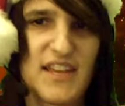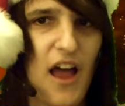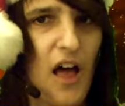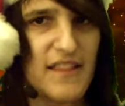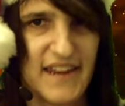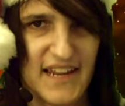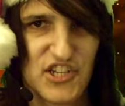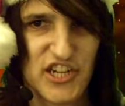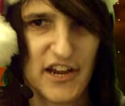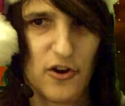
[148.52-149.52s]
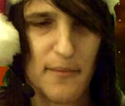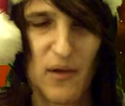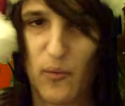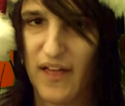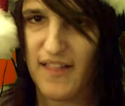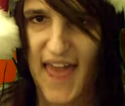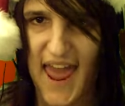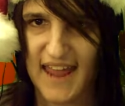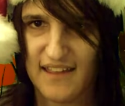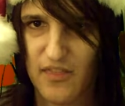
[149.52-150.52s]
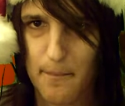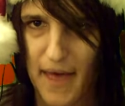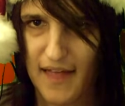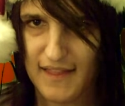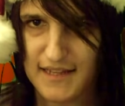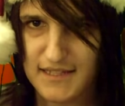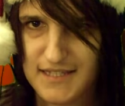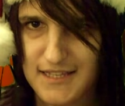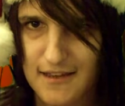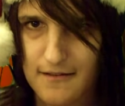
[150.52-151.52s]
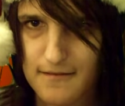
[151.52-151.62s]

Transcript: and holiday cheer may well hang in the balance.